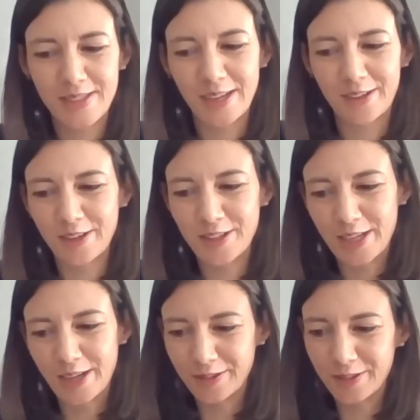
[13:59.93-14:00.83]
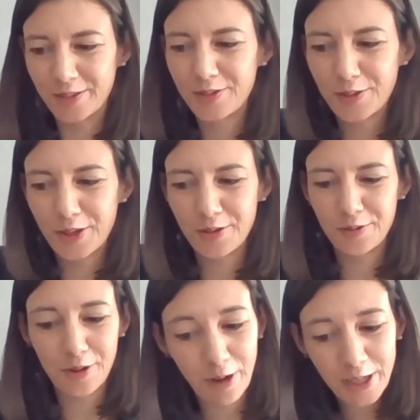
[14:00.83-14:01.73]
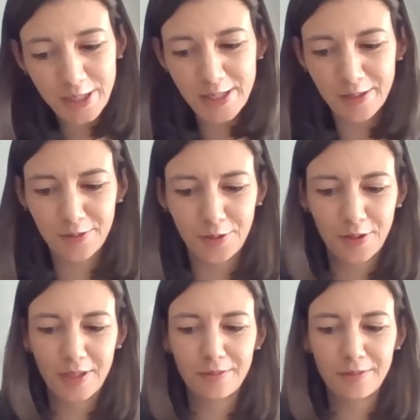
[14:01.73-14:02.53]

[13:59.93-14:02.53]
Secretary General, for your remarks and for